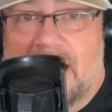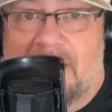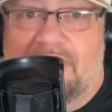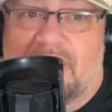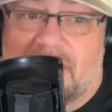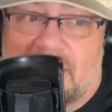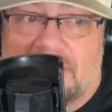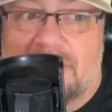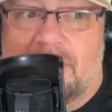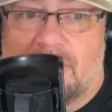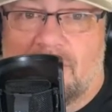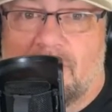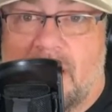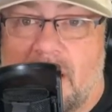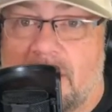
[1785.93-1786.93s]
they can turn
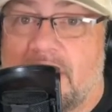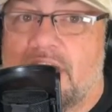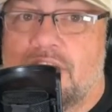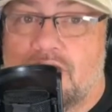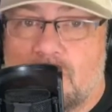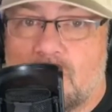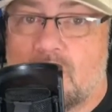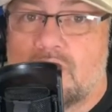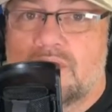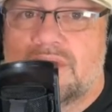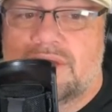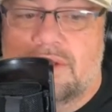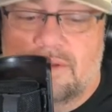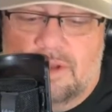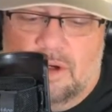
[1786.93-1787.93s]
around and
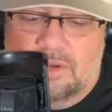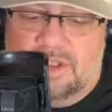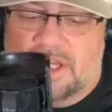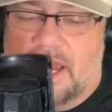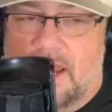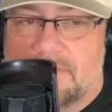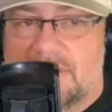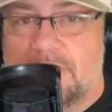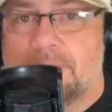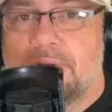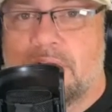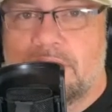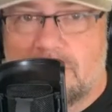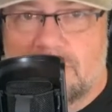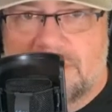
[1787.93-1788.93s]
use those games to
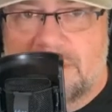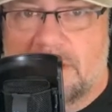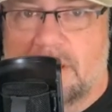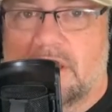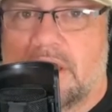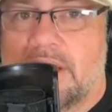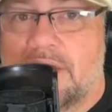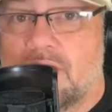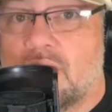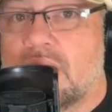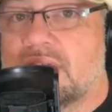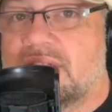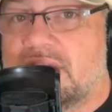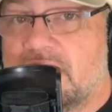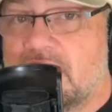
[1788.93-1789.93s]
play UCLA,
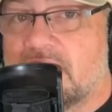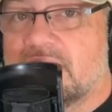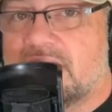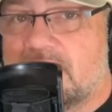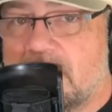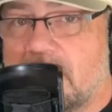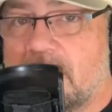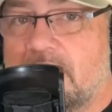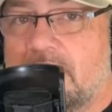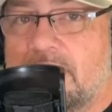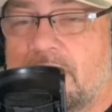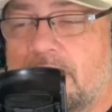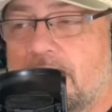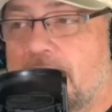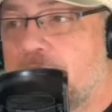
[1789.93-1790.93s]
USC instead
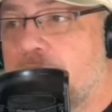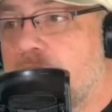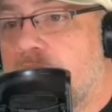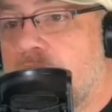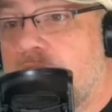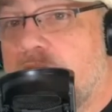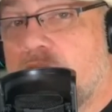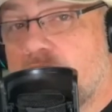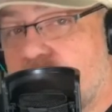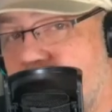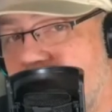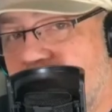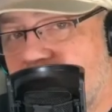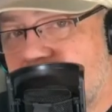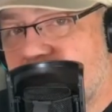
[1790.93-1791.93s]
in a
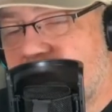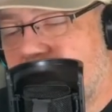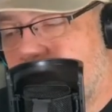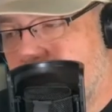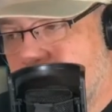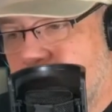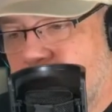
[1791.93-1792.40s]
conference game.